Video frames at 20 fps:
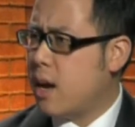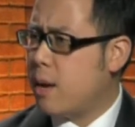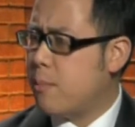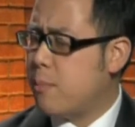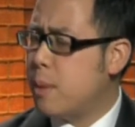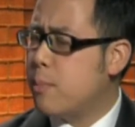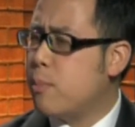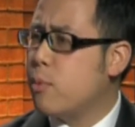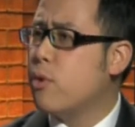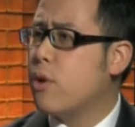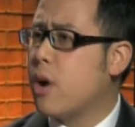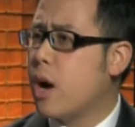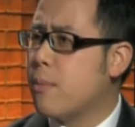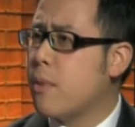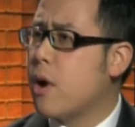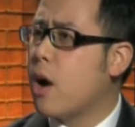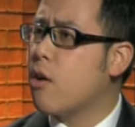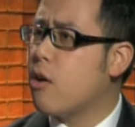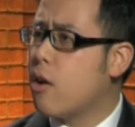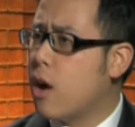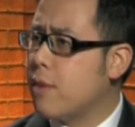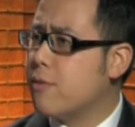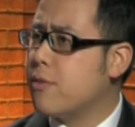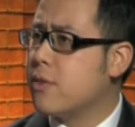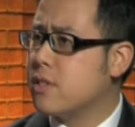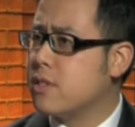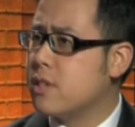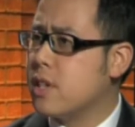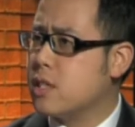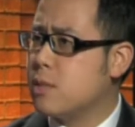people who come to our
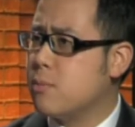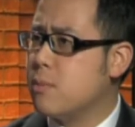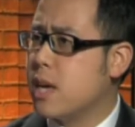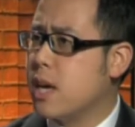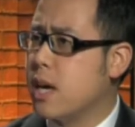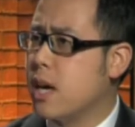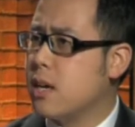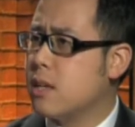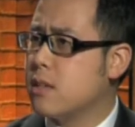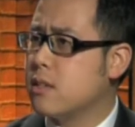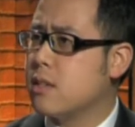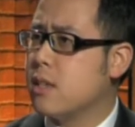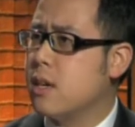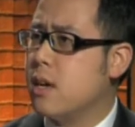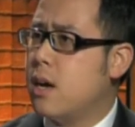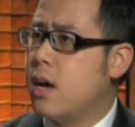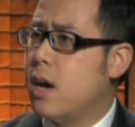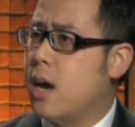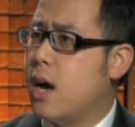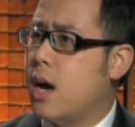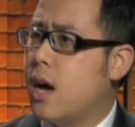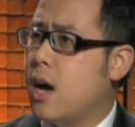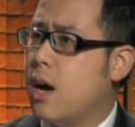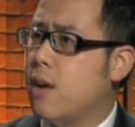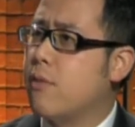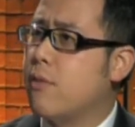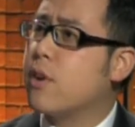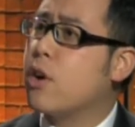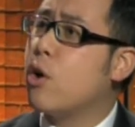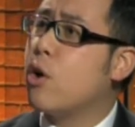office, it's because
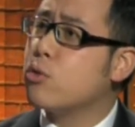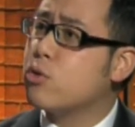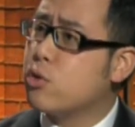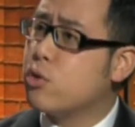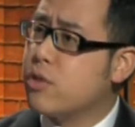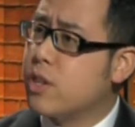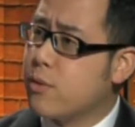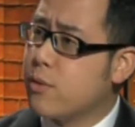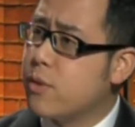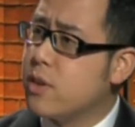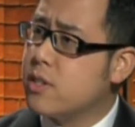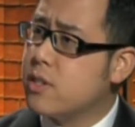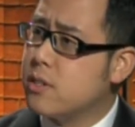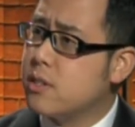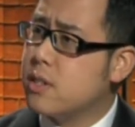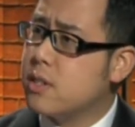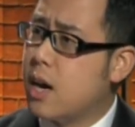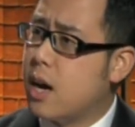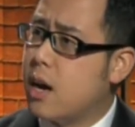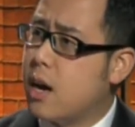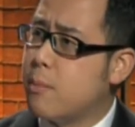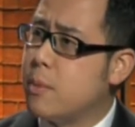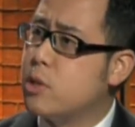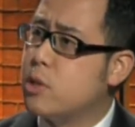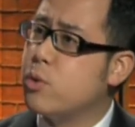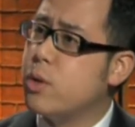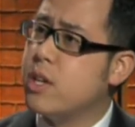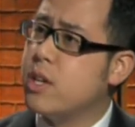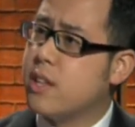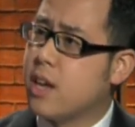of a cultural difference
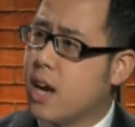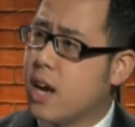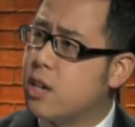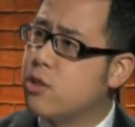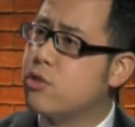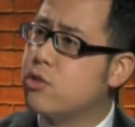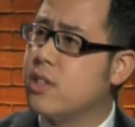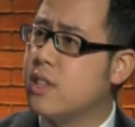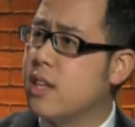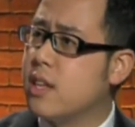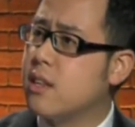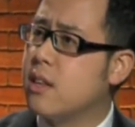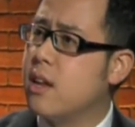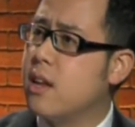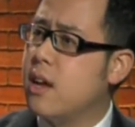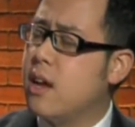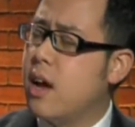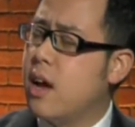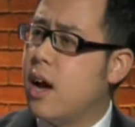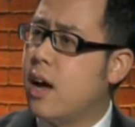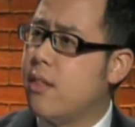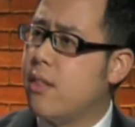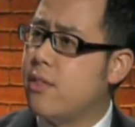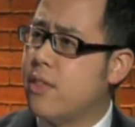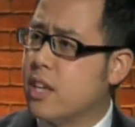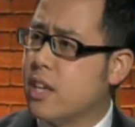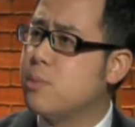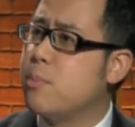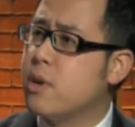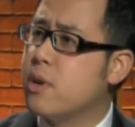between the country that,
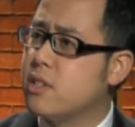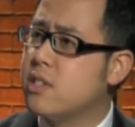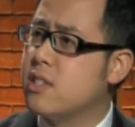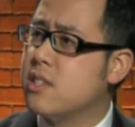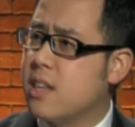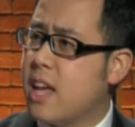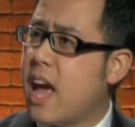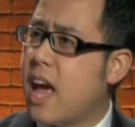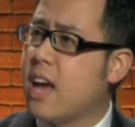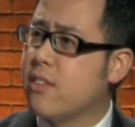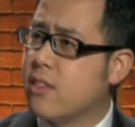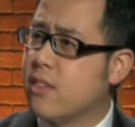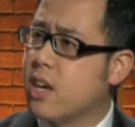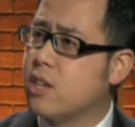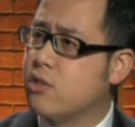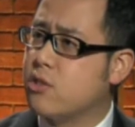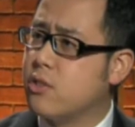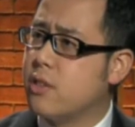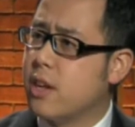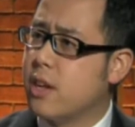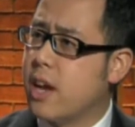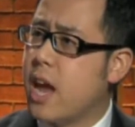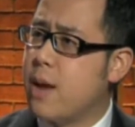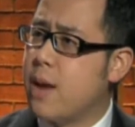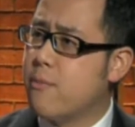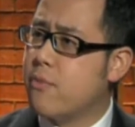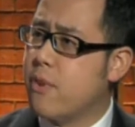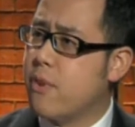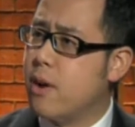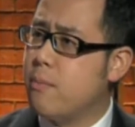the experiences they had in the country they
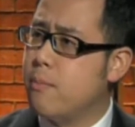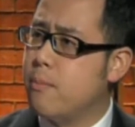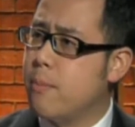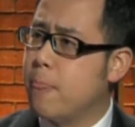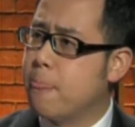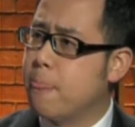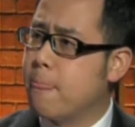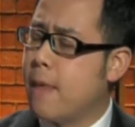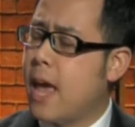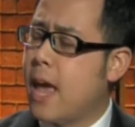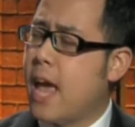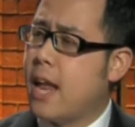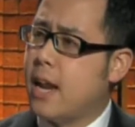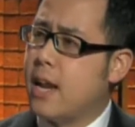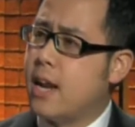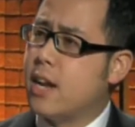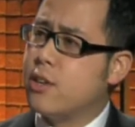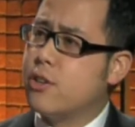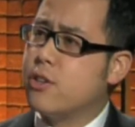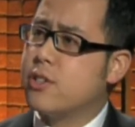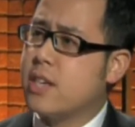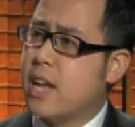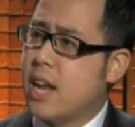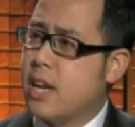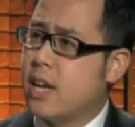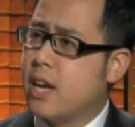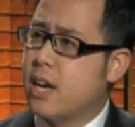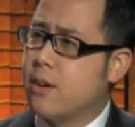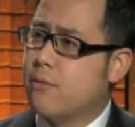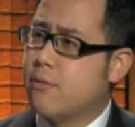came from, and an
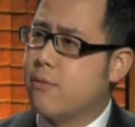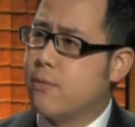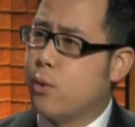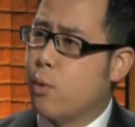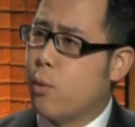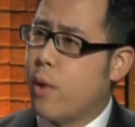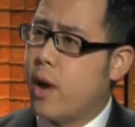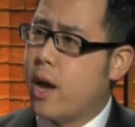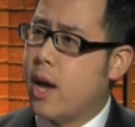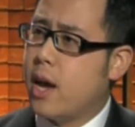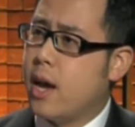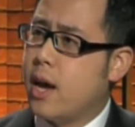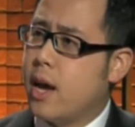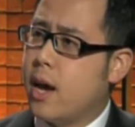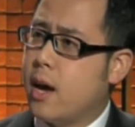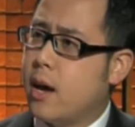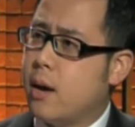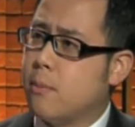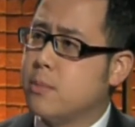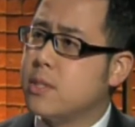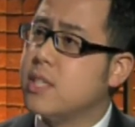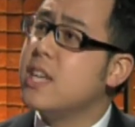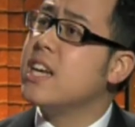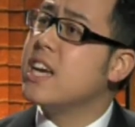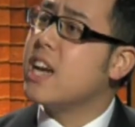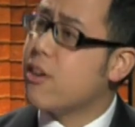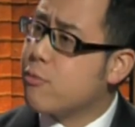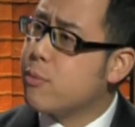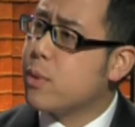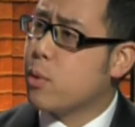understanding of the way city
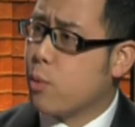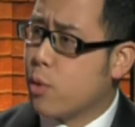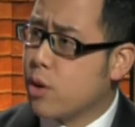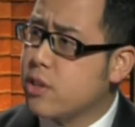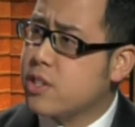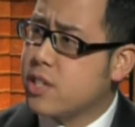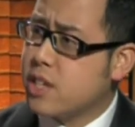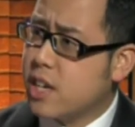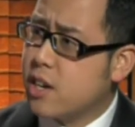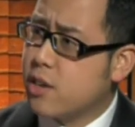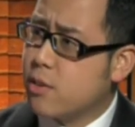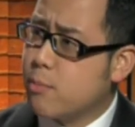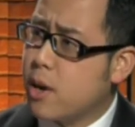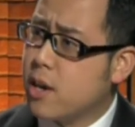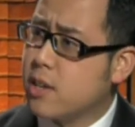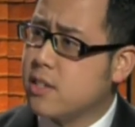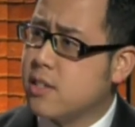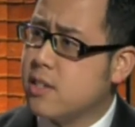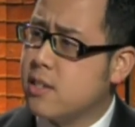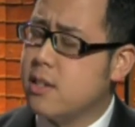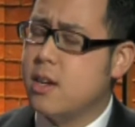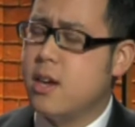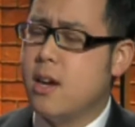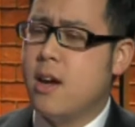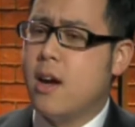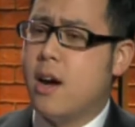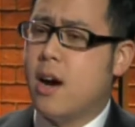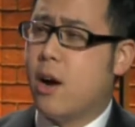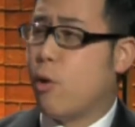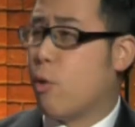government works here in Boston,
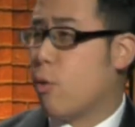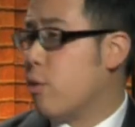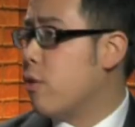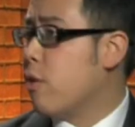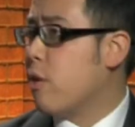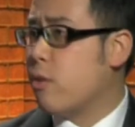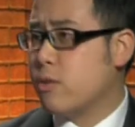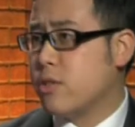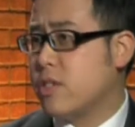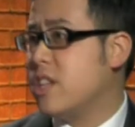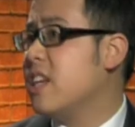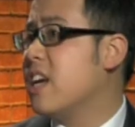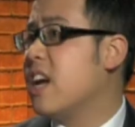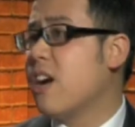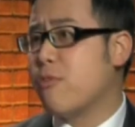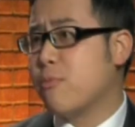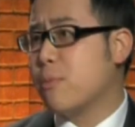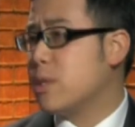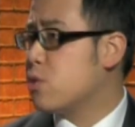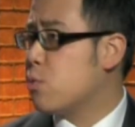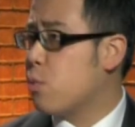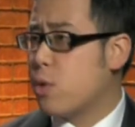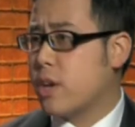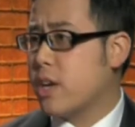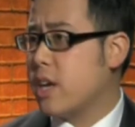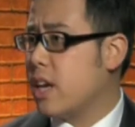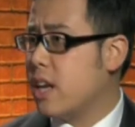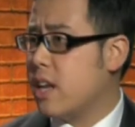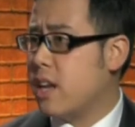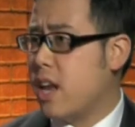or city governments
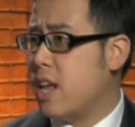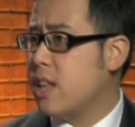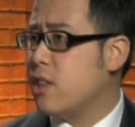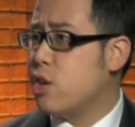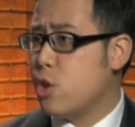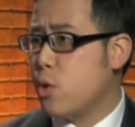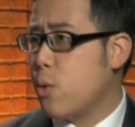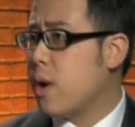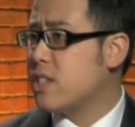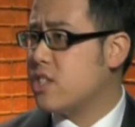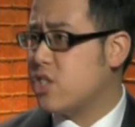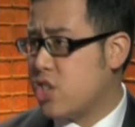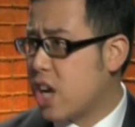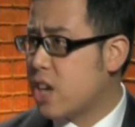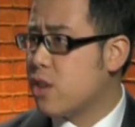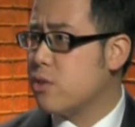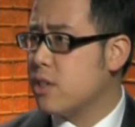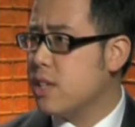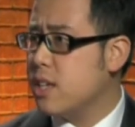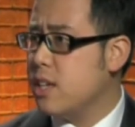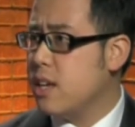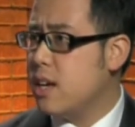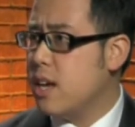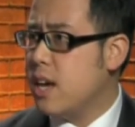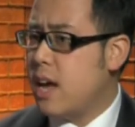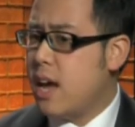working in the US generally,